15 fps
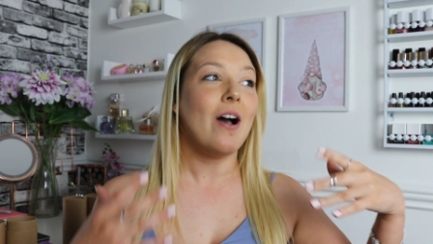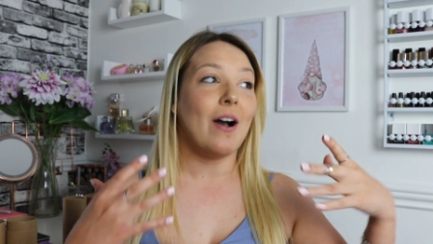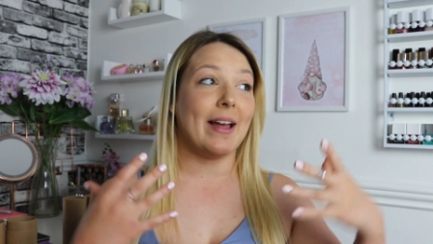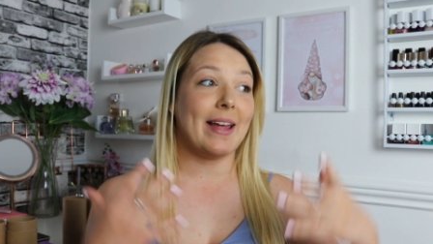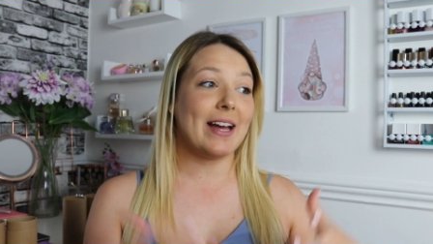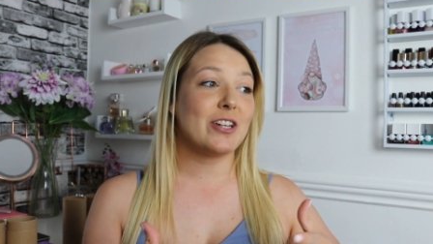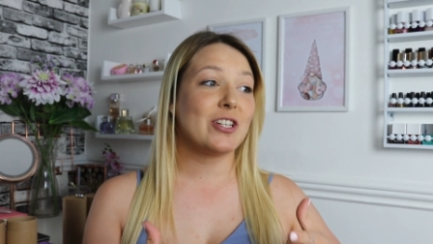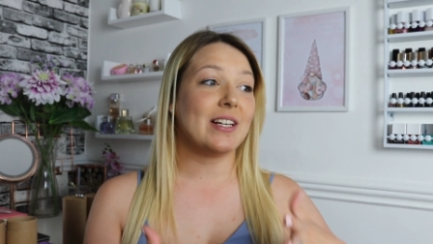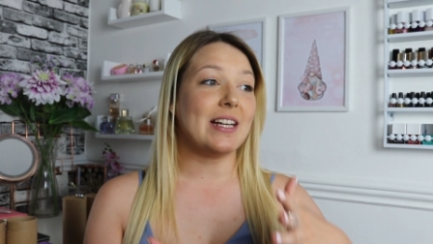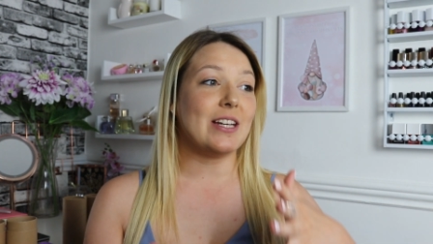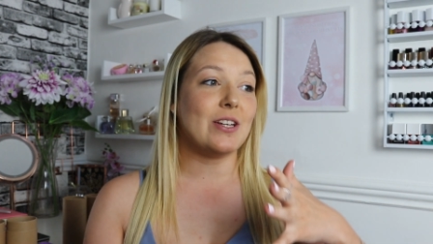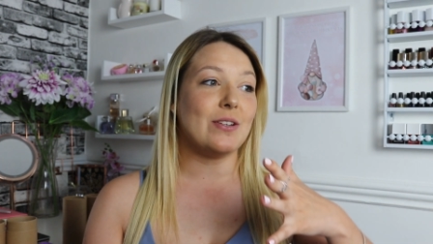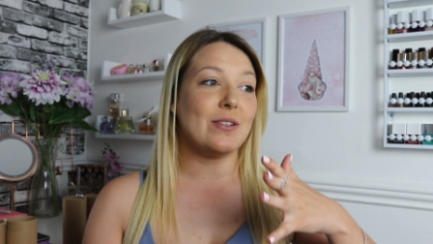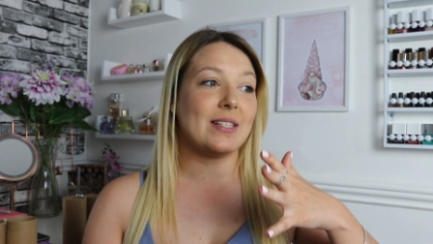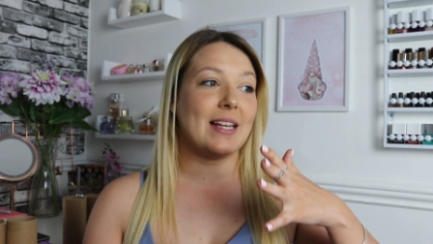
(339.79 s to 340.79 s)
I actually
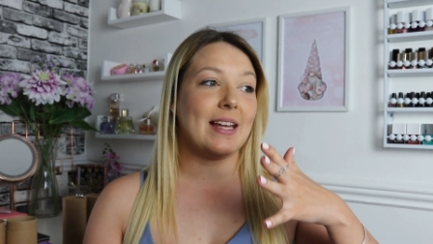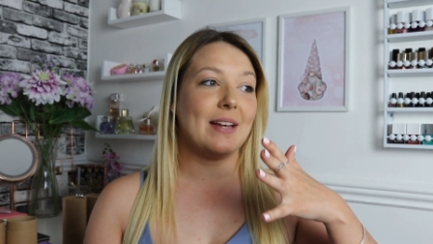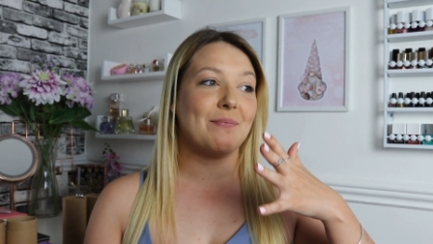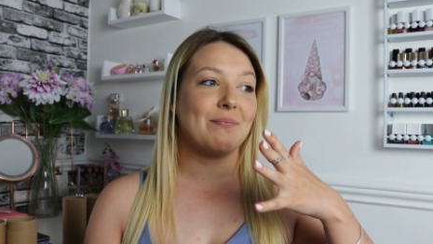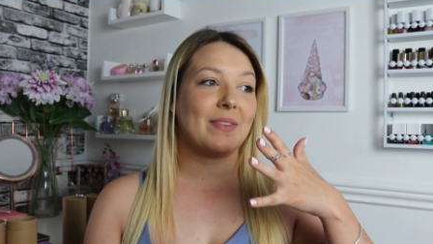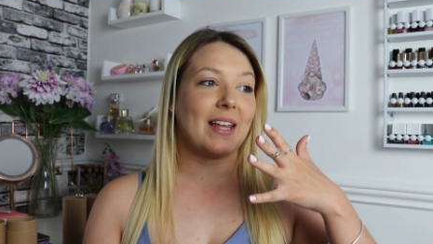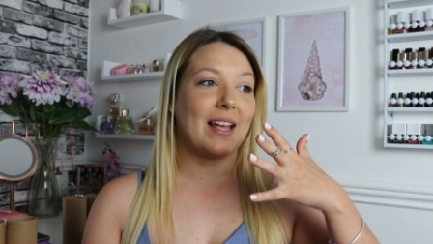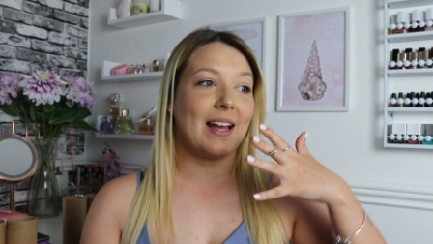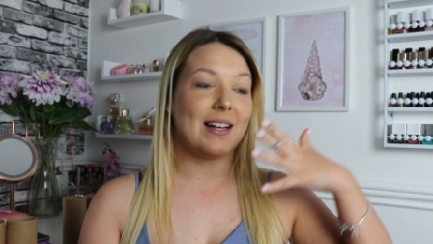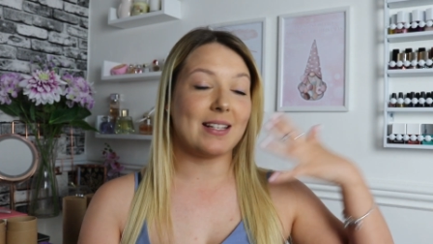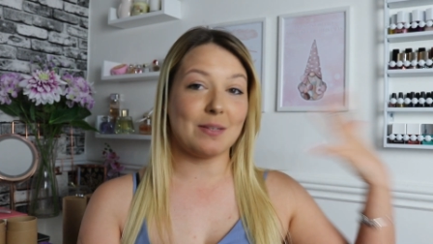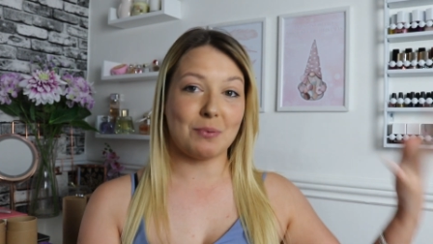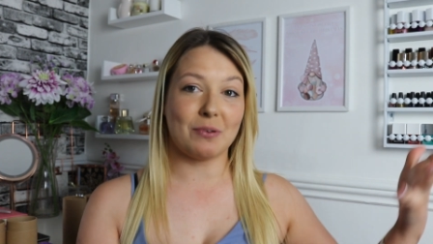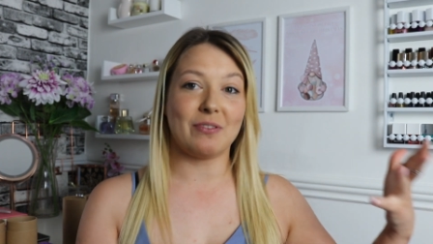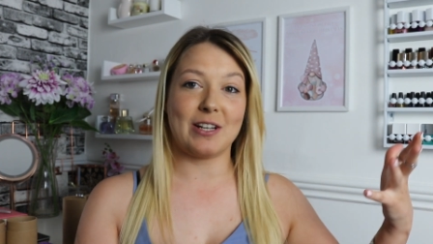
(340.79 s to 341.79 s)
use it
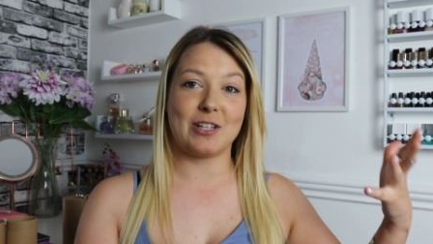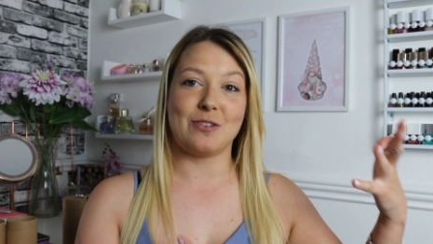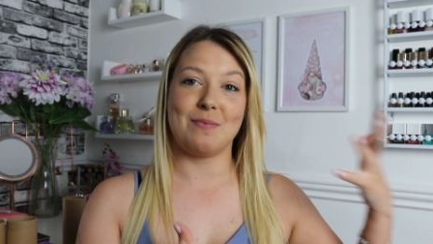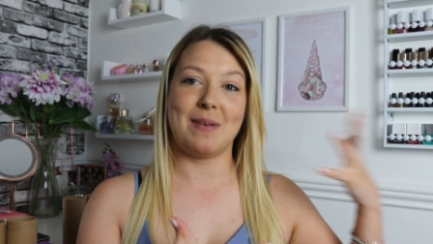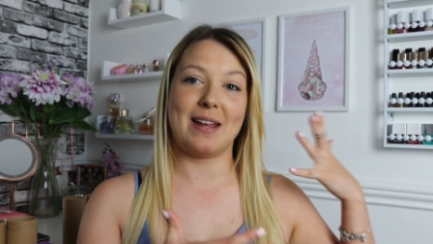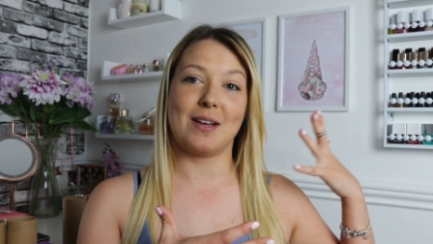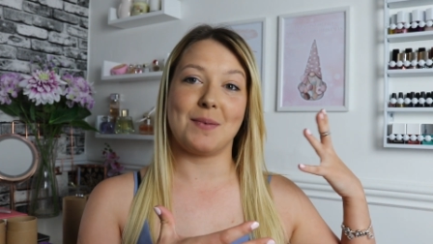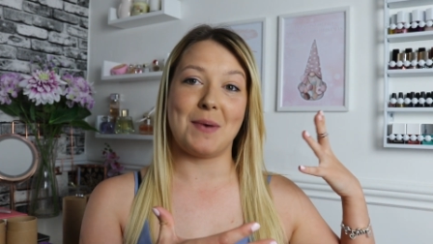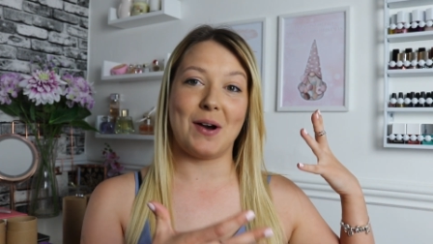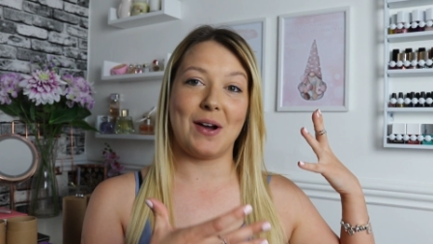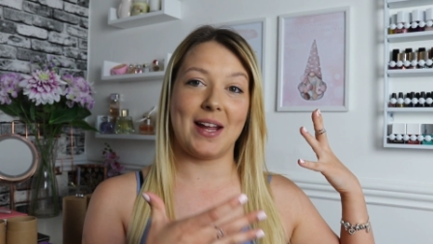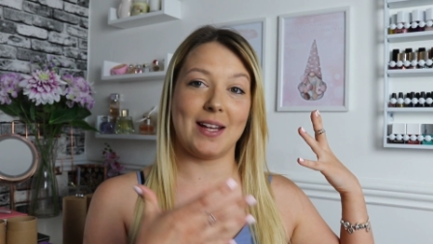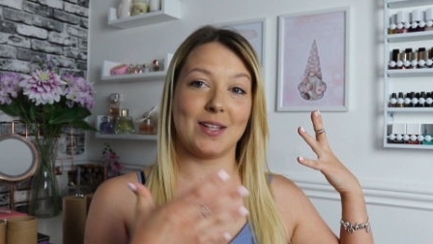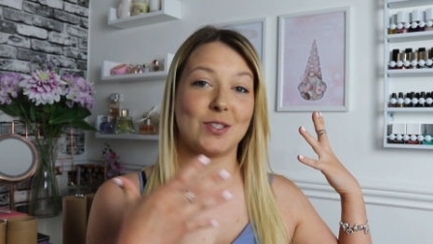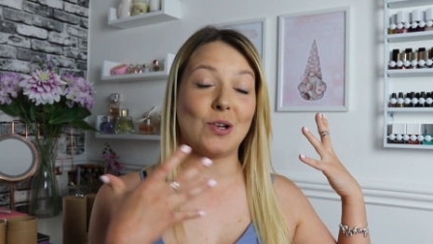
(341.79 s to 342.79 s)
as a professional makeup
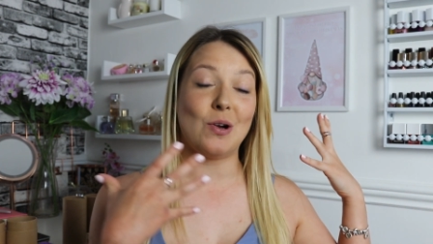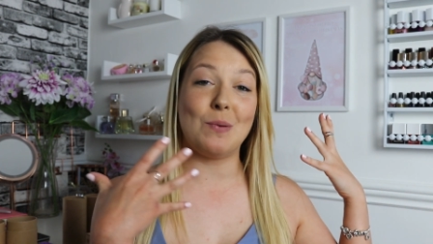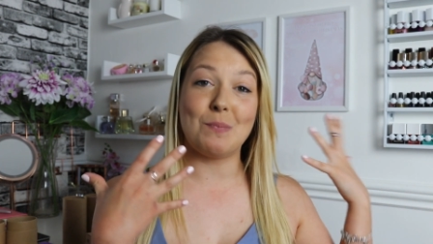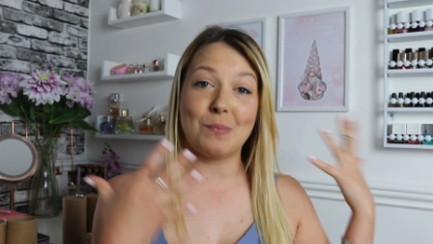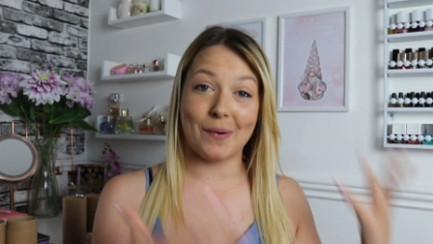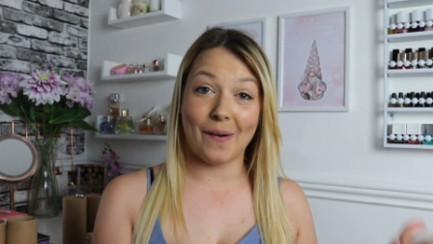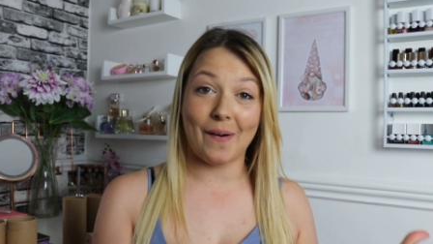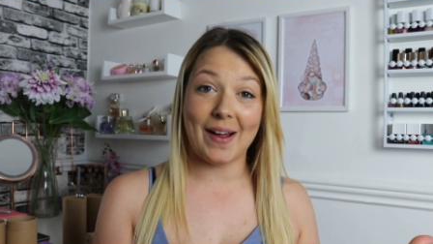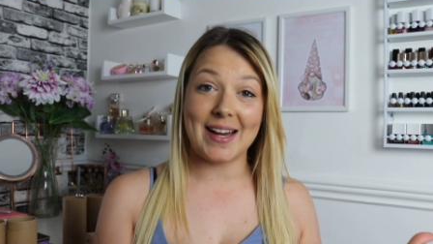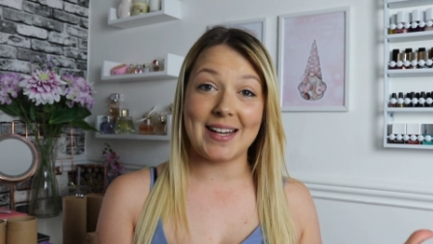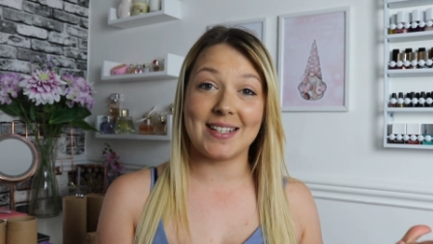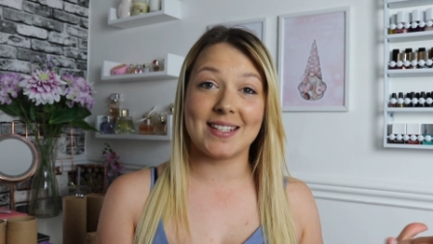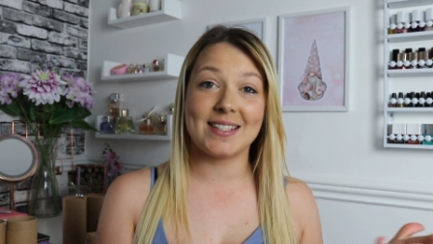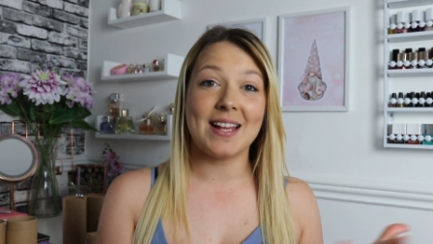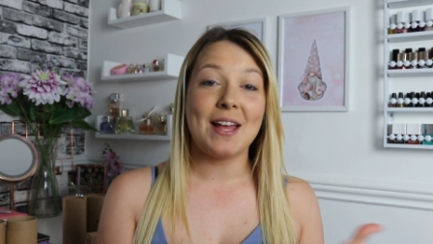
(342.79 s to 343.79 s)
artist on
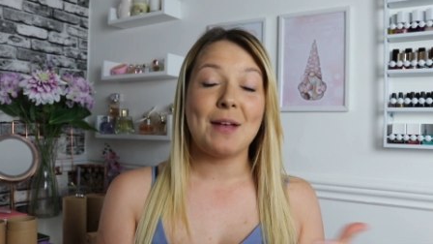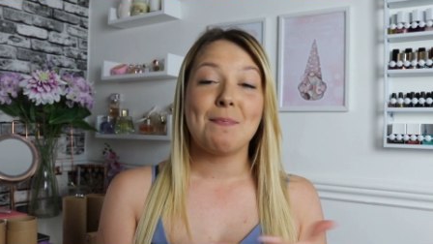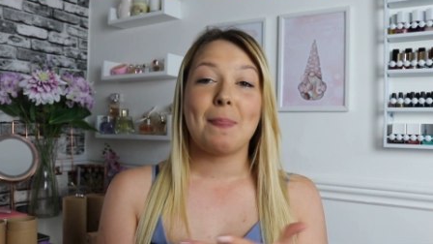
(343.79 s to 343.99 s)
brides.